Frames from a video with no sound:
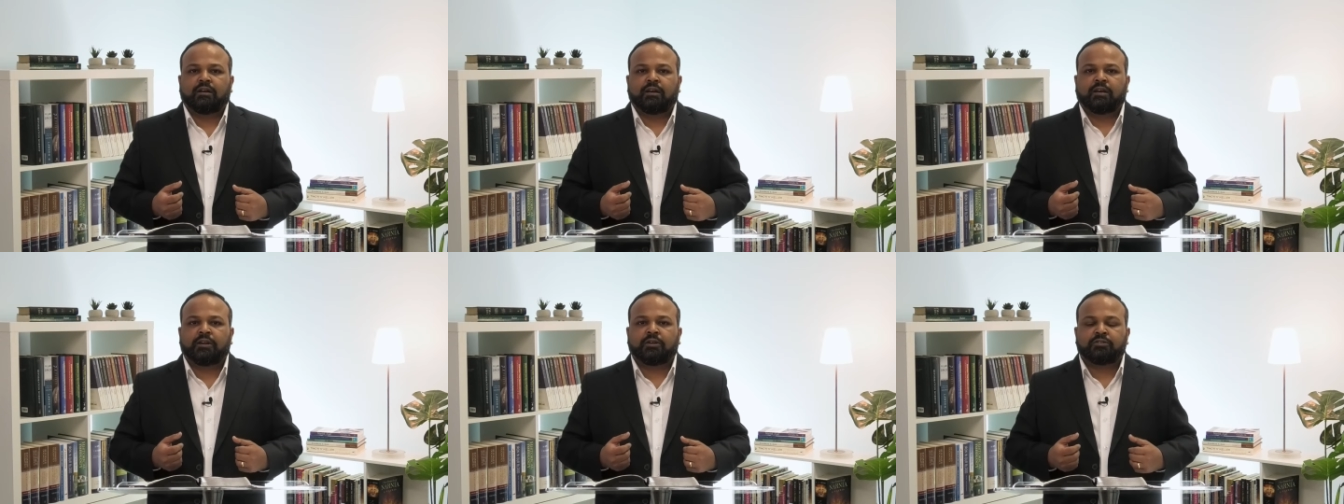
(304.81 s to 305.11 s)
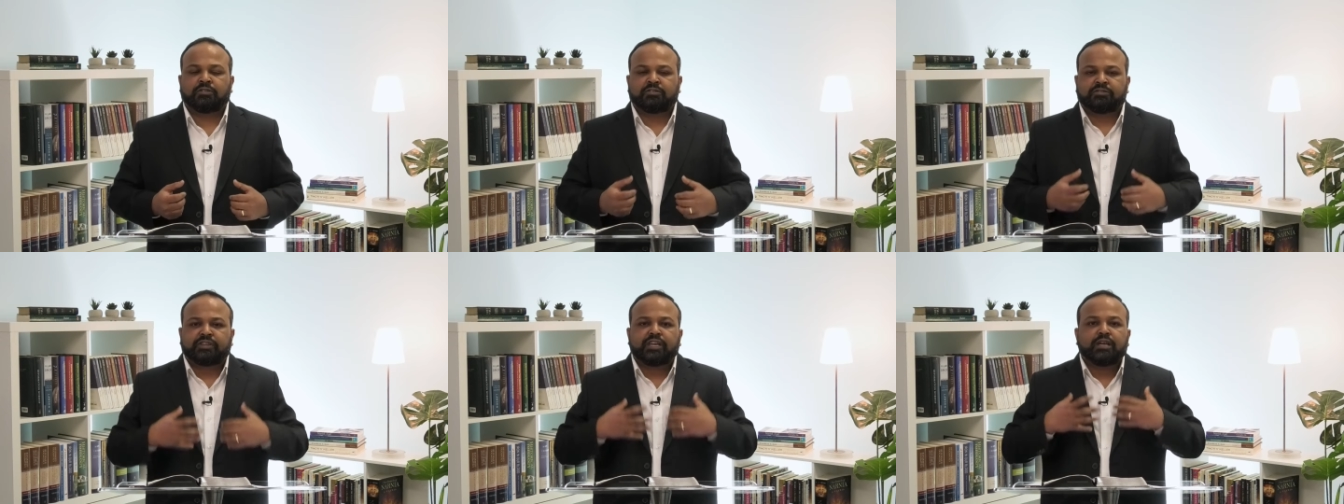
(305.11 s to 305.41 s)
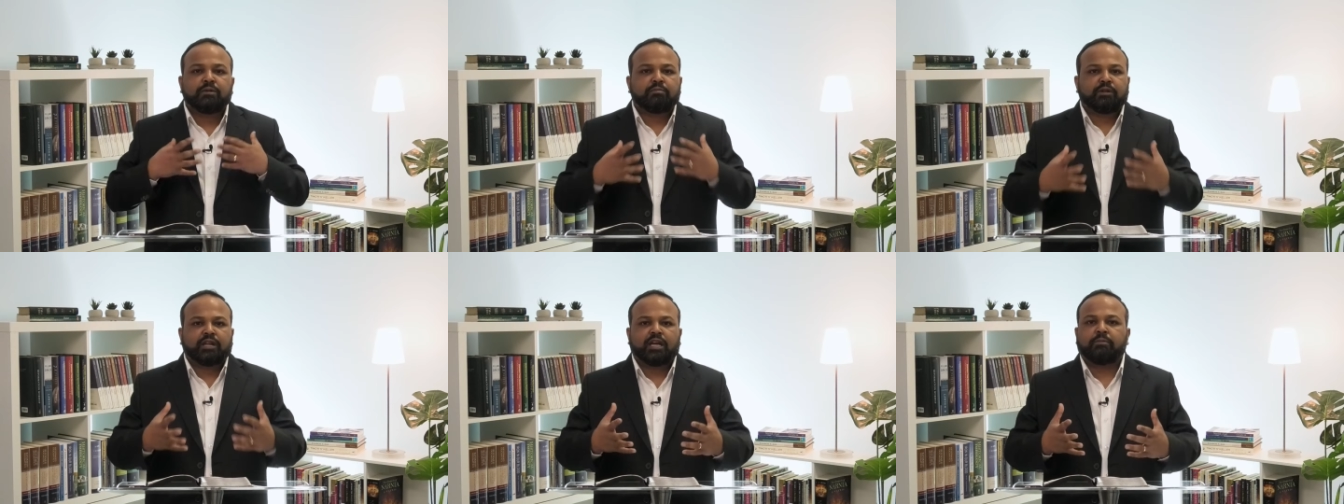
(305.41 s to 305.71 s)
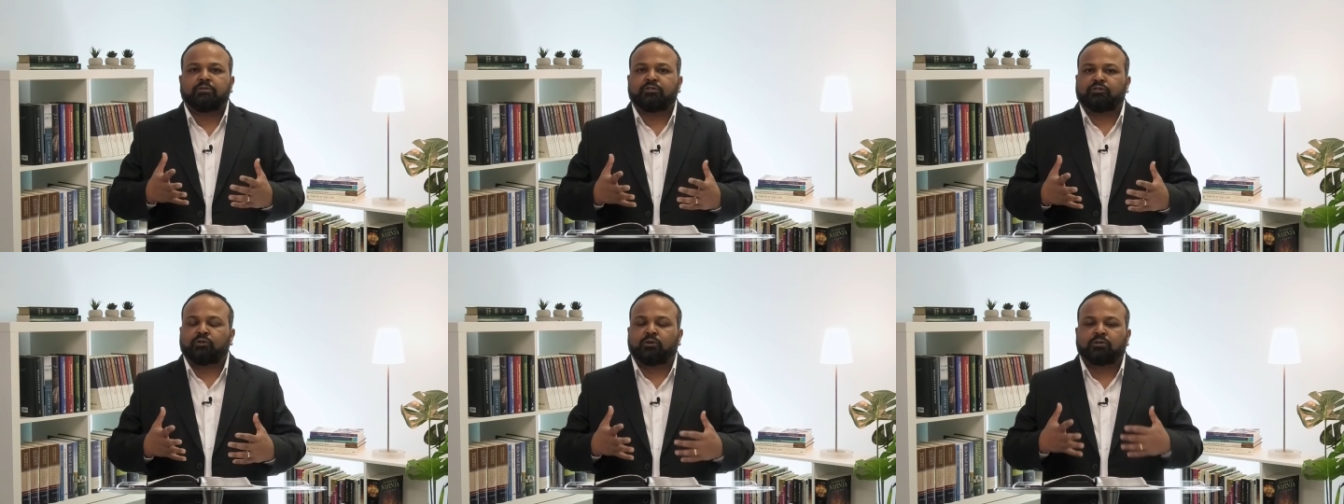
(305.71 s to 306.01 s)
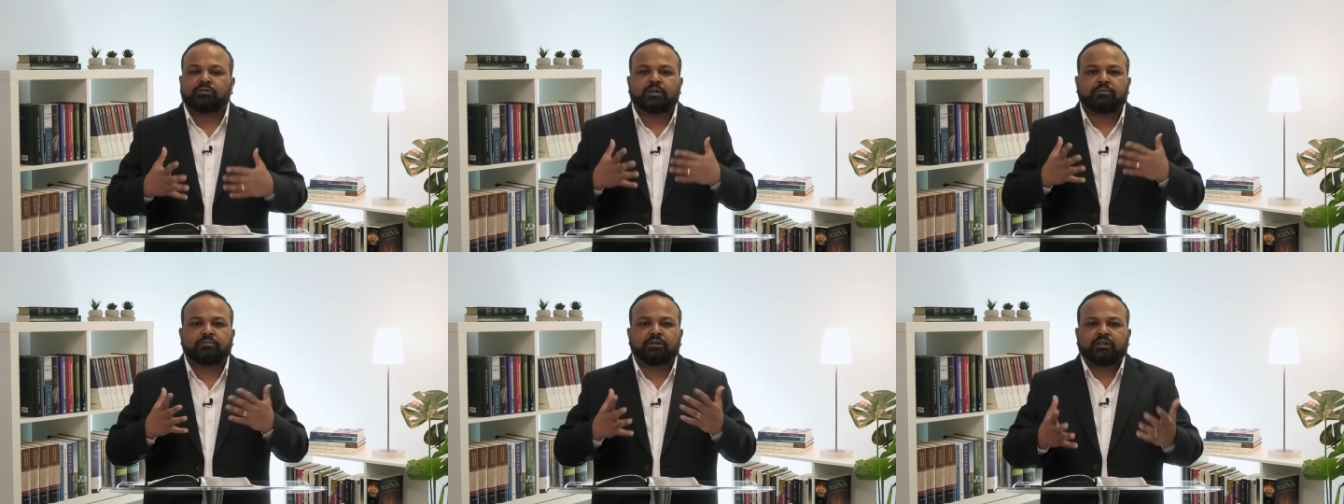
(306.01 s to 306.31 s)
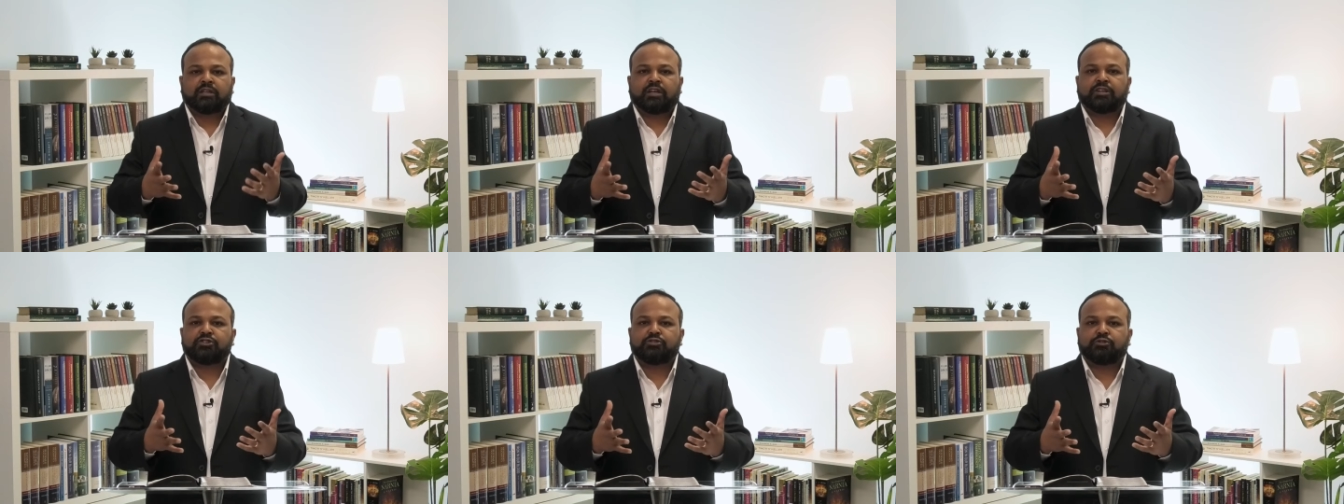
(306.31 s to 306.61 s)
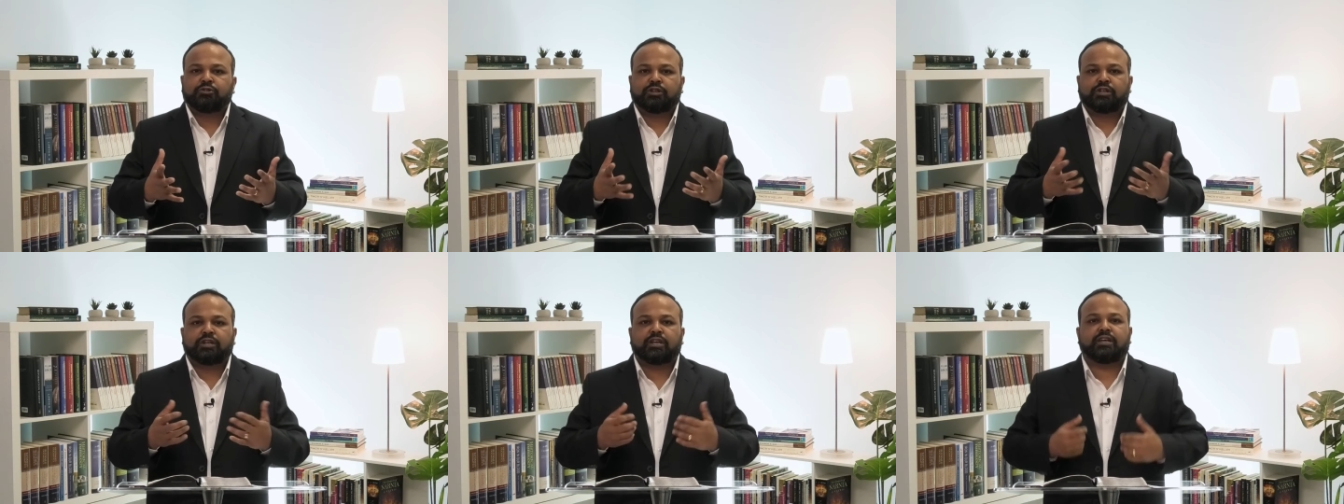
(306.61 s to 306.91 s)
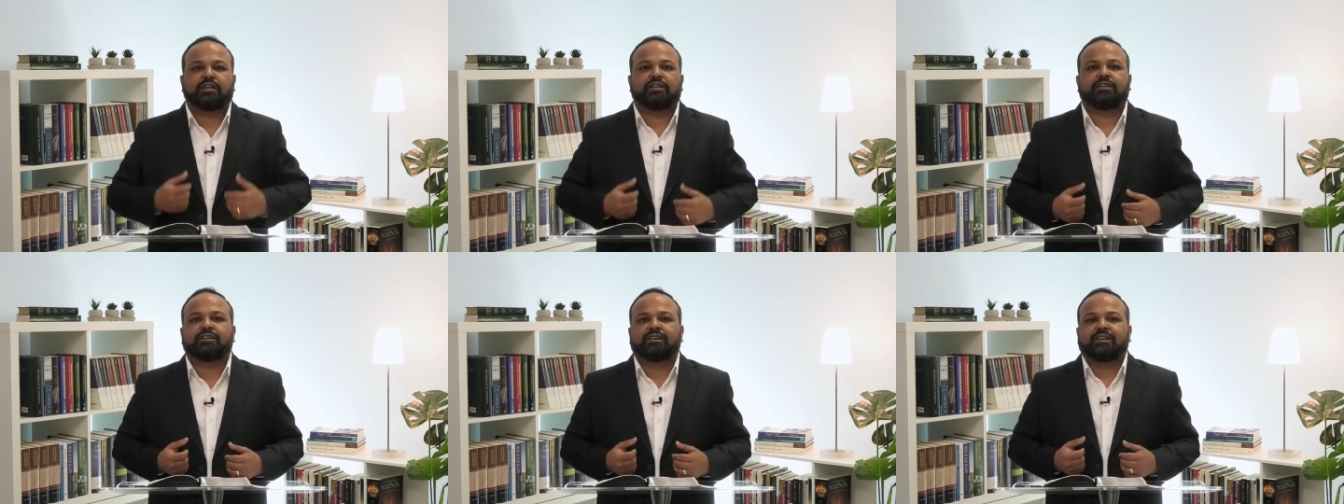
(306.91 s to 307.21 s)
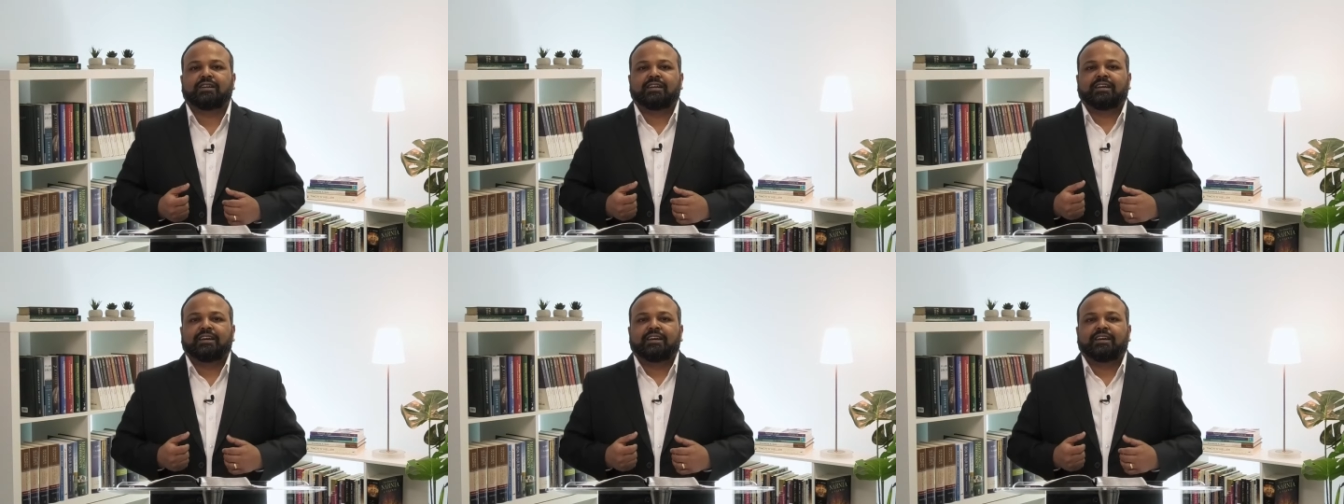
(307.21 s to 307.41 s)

And at the same time, it's not something that you can